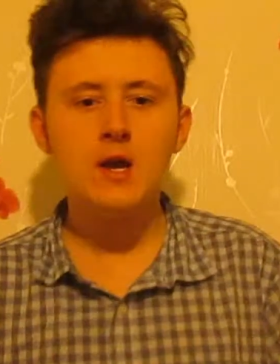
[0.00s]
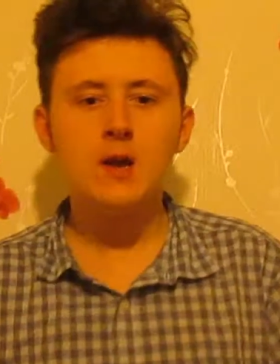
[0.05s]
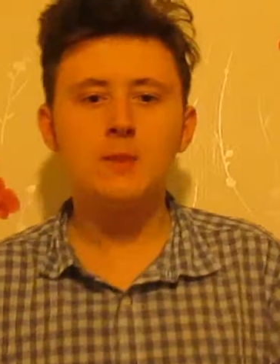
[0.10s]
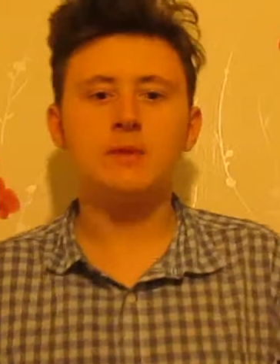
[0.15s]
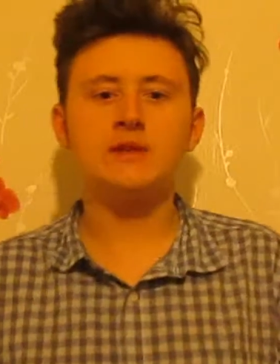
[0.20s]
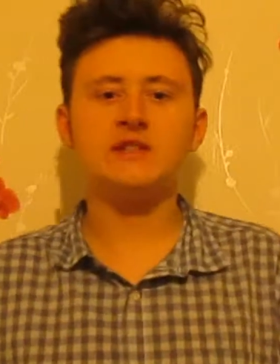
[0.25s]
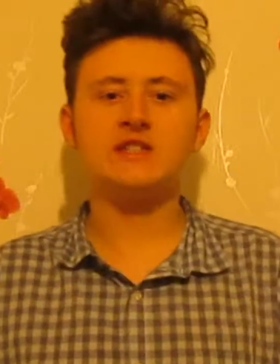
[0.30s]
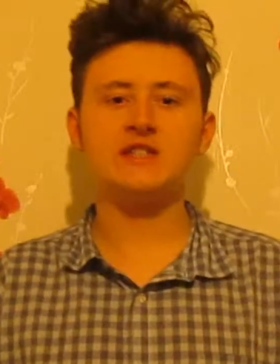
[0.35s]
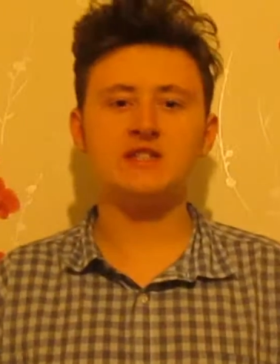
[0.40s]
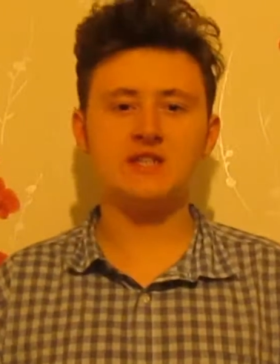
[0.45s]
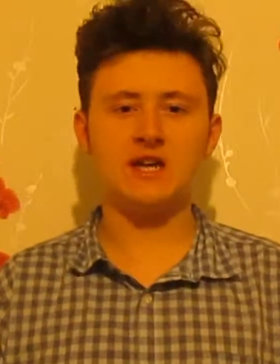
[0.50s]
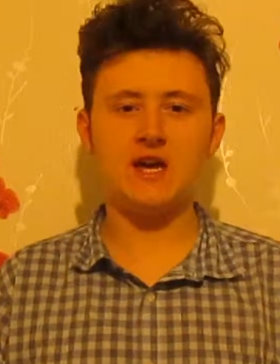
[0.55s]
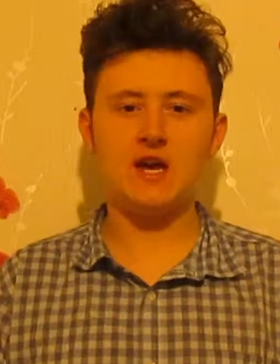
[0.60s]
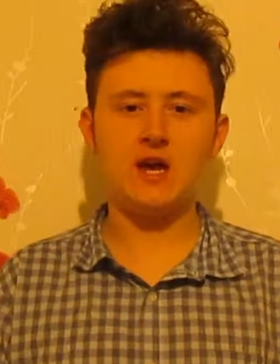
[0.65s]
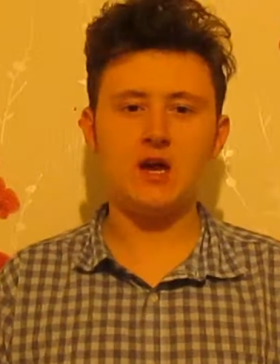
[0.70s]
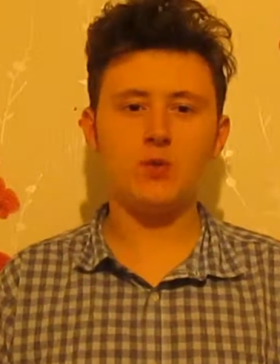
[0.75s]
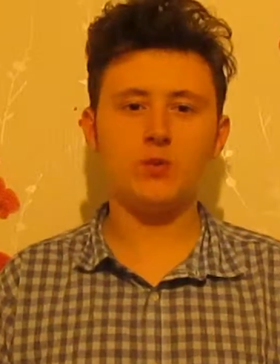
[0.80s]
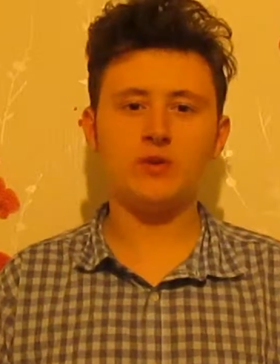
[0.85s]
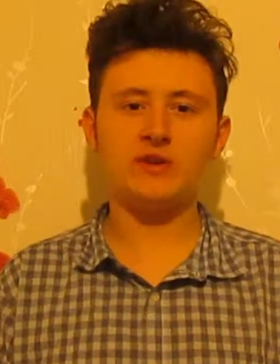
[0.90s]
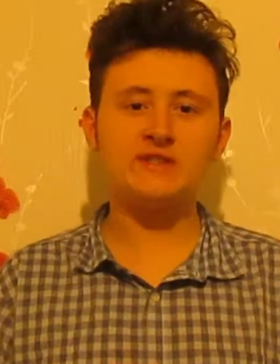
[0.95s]
But
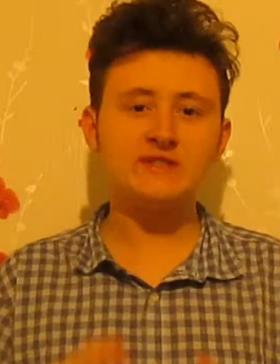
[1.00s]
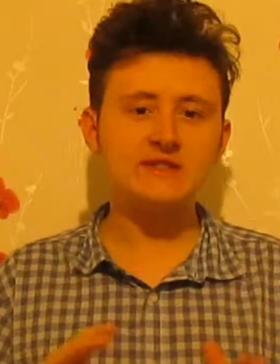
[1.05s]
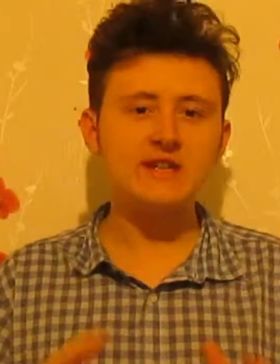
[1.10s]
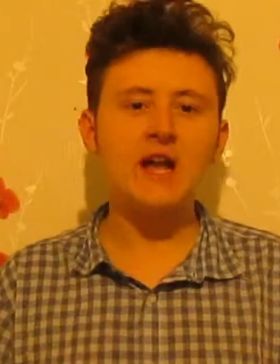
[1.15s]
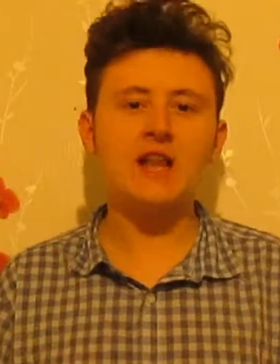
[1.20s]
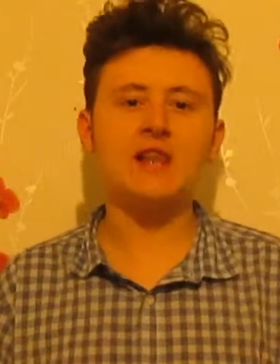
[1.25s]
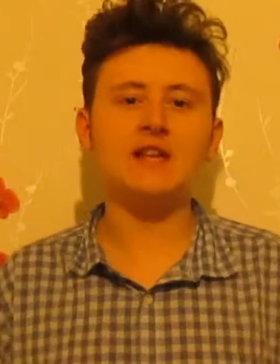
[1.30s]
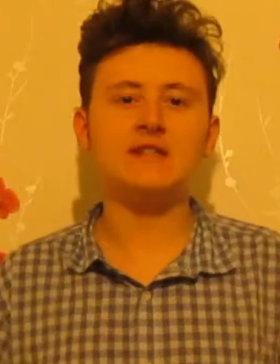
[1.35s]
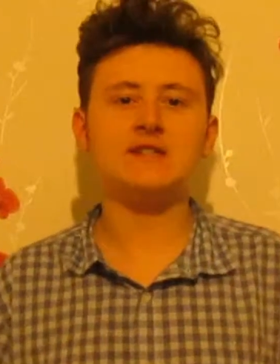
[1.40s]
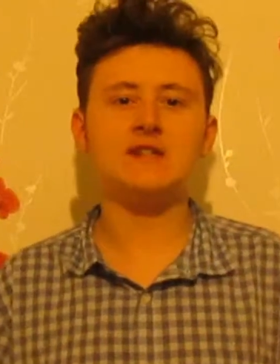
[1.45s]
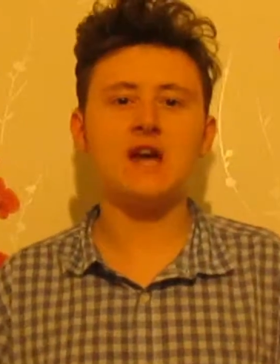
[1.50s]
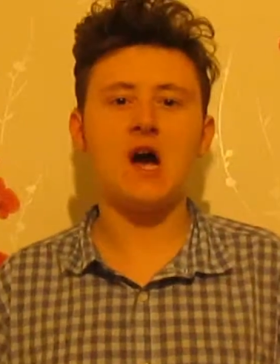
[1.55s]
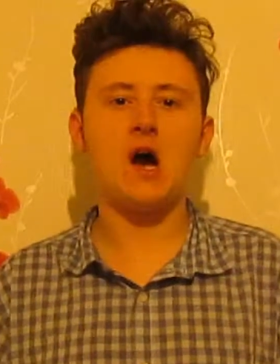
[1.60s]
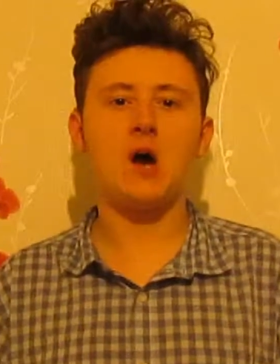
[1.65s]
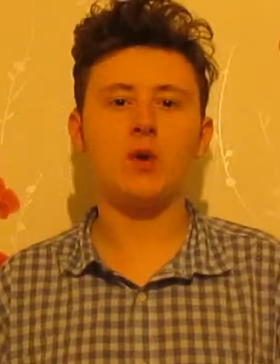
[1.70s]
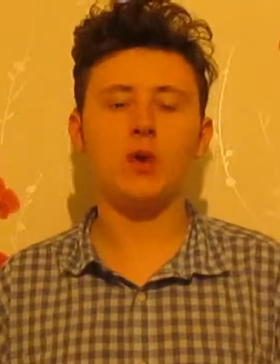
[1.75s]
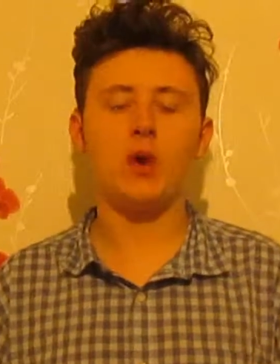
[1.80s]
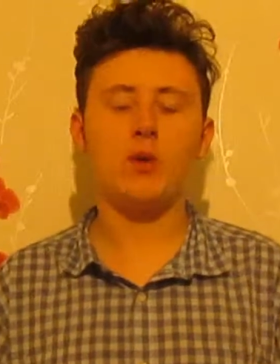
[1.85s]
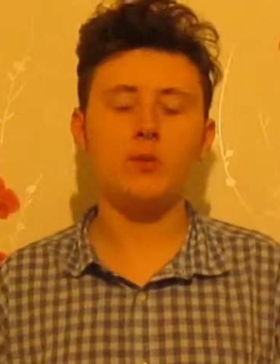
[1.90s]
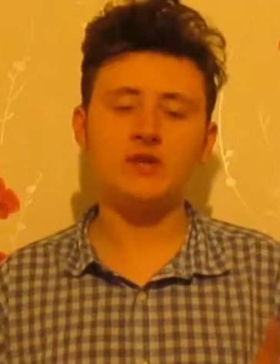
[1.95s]
today, we're settling
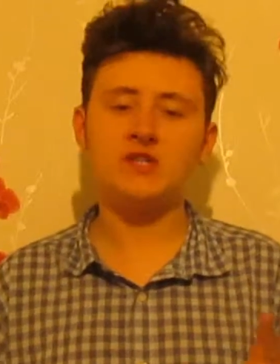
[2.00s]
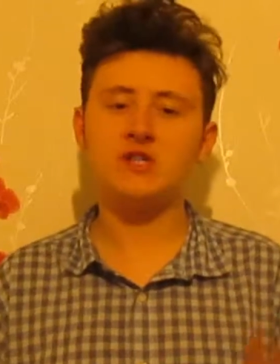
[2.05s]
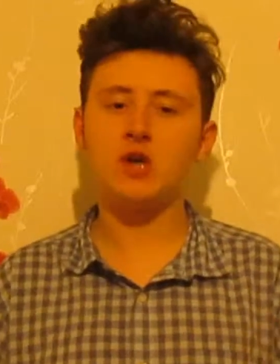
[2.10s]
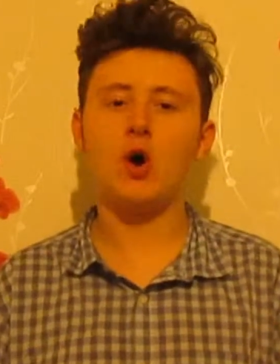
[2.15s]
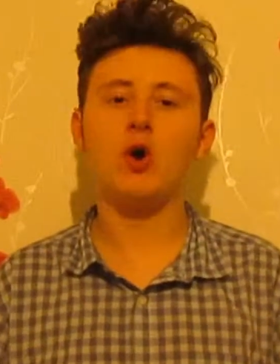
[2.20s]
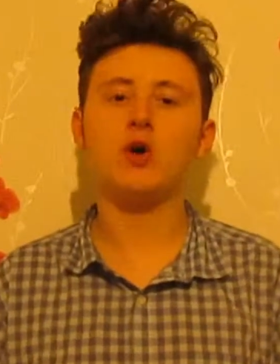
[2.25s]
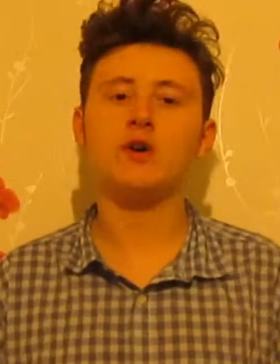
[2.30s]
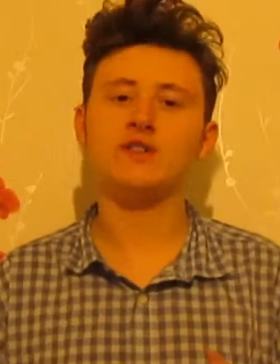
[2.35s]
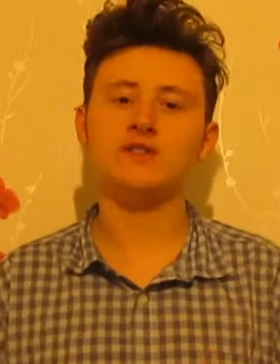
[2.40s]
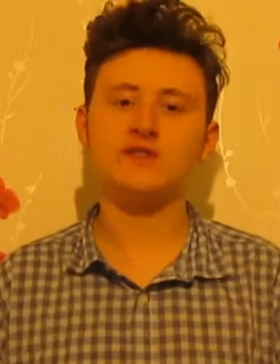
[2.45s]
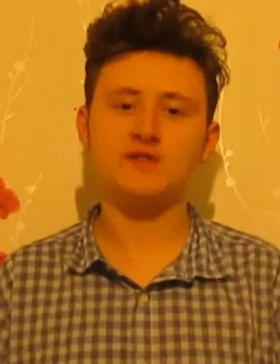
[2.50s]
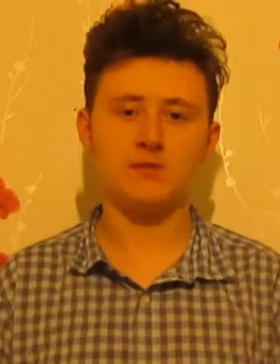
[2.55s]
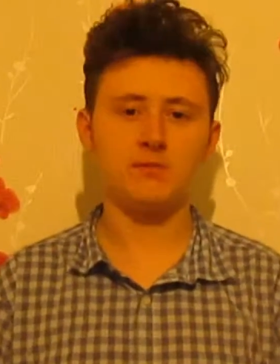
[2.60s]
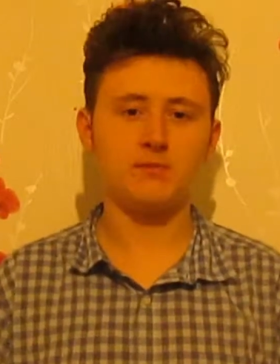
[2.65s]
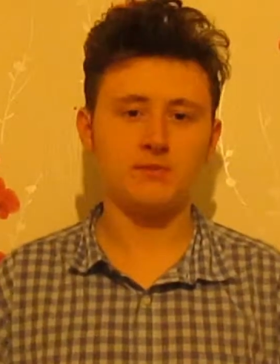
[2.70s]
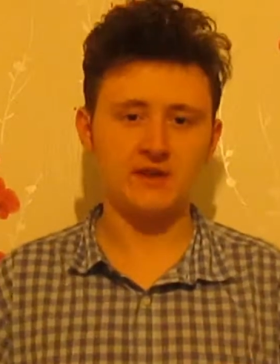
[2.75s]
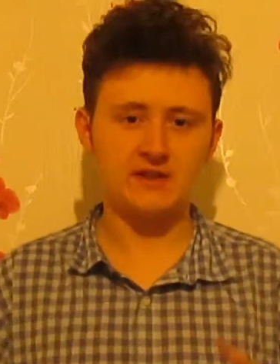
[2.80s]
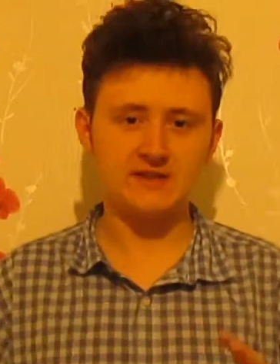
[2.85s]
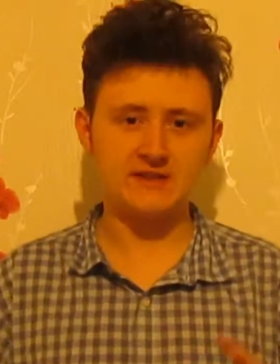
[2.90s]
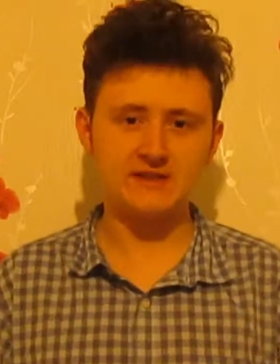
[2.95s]
down and we're talking
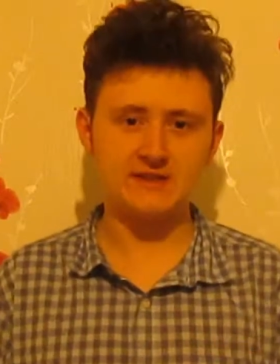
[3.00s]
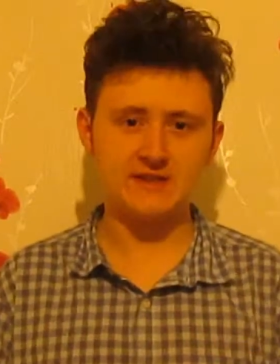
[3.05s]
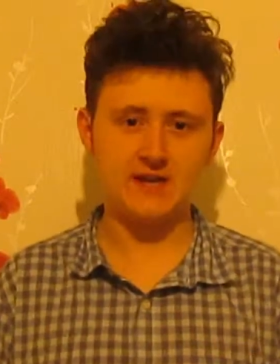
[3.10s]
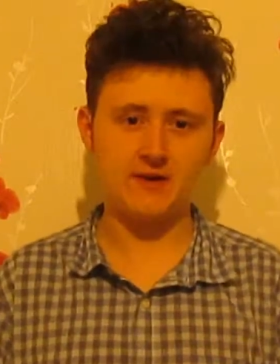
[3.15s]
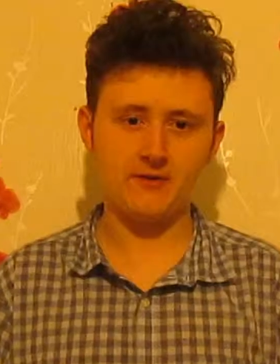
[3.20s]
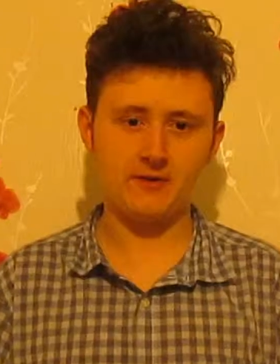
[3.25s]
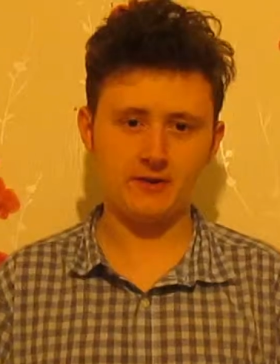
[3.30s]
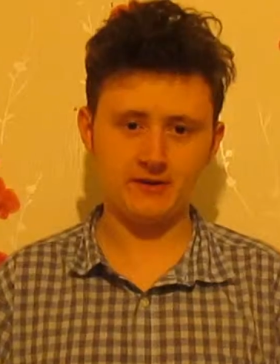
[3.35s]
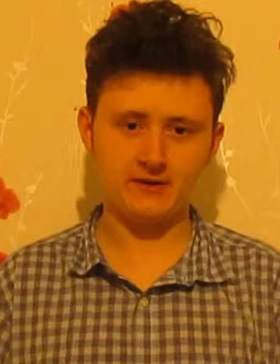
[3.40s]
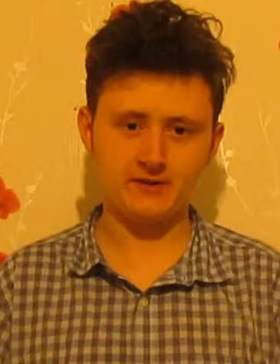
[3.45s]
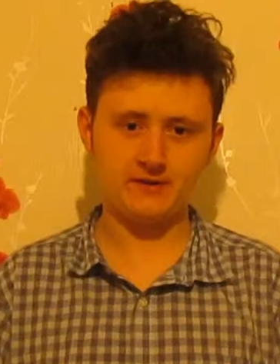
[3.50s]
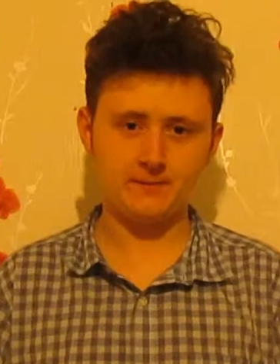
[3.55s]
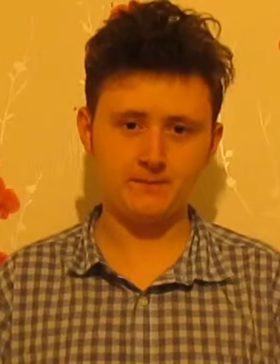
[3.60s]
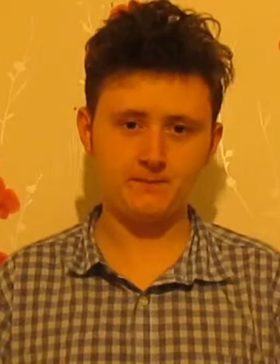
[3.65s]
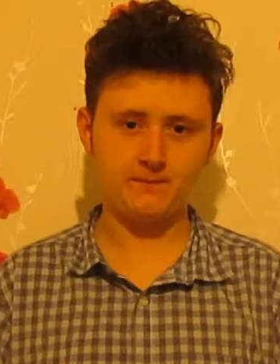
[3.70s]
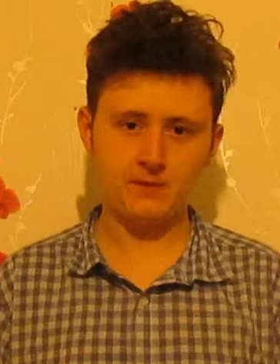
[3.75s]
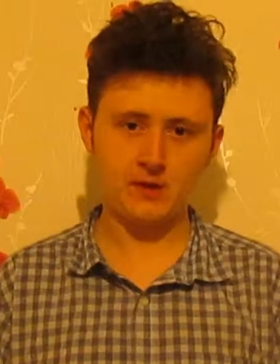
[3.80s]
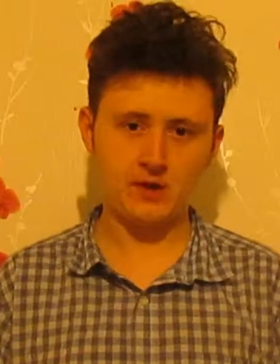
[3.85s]
something serious.